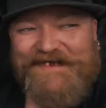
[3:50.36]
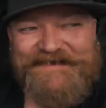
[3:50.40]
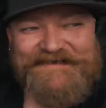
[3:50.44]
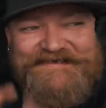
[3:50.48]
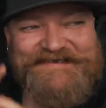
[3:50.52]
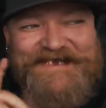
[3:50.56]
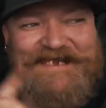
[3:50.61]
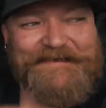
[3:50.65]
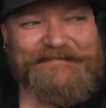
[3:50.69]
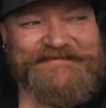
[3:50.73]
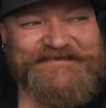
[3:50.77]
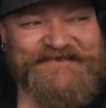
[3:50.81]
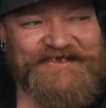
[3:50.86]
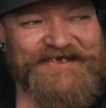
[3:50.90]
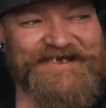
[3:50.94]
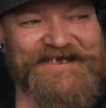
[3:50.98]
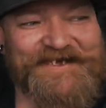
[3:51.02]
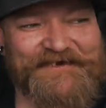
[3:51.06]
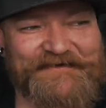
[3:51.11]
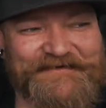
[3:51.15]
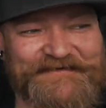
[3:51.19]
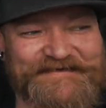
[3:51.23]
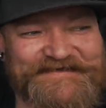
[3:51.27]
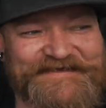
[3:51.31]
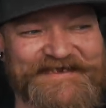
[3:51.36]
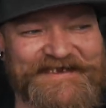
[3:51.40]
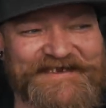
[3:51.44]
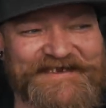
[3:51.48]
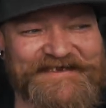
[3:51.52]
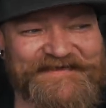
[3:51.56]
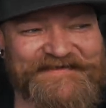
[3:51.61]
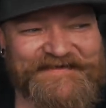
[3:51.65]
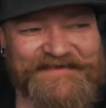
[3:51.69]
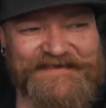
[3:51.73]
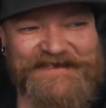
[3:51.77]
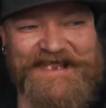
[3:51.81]
anytime she hears uh,
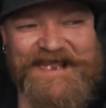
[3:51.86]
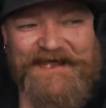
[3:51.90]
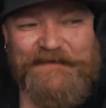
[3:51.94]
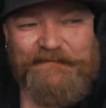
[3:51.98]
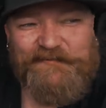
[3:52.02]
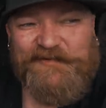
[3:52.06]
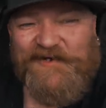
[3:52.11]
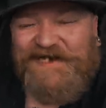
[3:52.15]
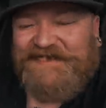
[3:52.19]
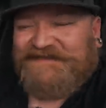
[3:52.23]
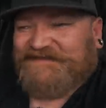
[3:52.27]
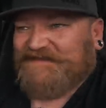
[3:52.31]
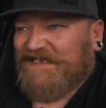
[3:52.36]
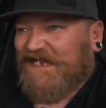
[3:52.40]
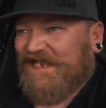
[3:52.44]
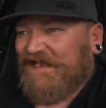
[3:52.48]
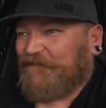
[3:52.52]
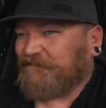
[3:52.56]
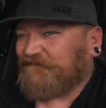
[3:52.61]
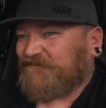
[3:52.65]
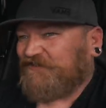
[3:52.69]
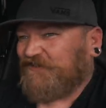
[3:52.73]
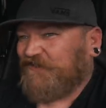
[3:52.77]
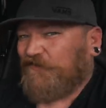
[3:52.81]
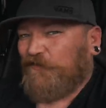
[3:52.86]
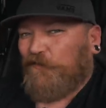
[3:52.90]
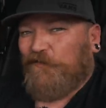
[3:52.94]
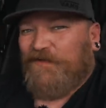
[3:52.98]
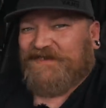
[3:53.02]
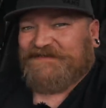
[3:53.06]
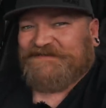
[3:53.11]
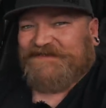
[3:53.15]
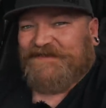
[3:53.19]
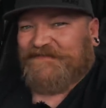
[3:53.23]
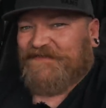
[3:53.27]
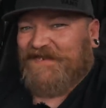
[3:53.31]
the loud brakes. The M2
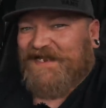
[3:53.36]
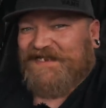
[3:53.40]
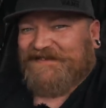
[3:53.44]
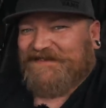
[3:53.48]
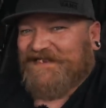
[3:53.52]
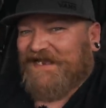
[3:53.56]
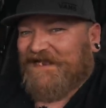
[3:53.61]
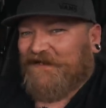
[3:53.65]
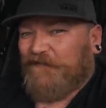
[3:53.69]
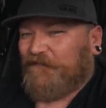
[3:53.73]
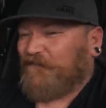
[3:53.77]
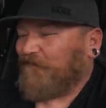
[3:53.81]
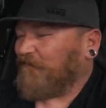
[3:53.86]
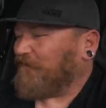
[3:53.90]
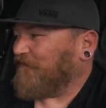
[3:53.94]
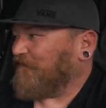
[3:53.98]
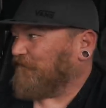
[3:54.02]
wasn't that loud when